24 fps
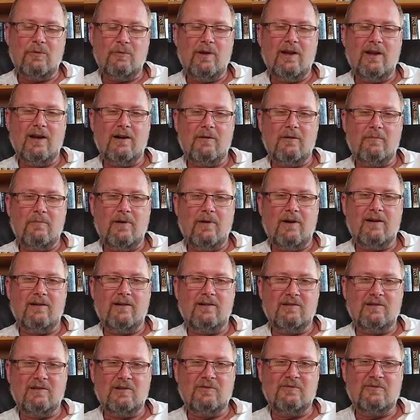we are
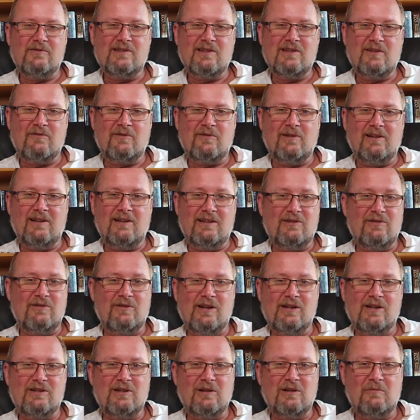part of several
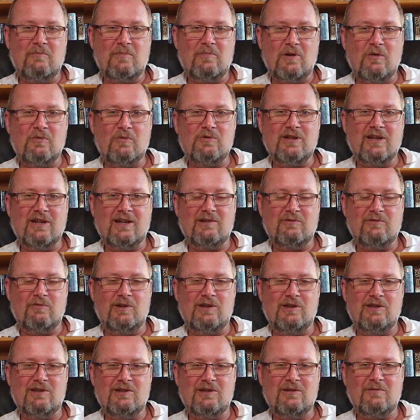international projects,
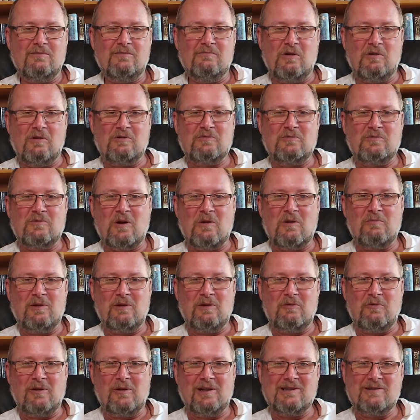which most probably
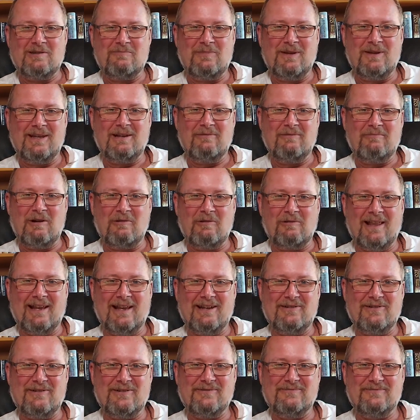we'll speak about
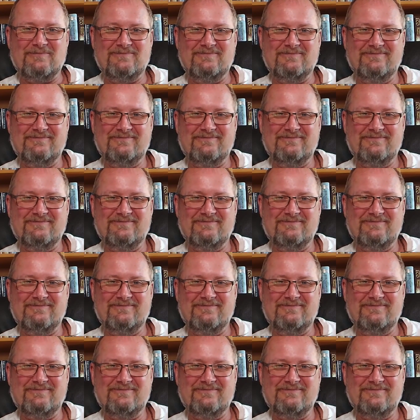later.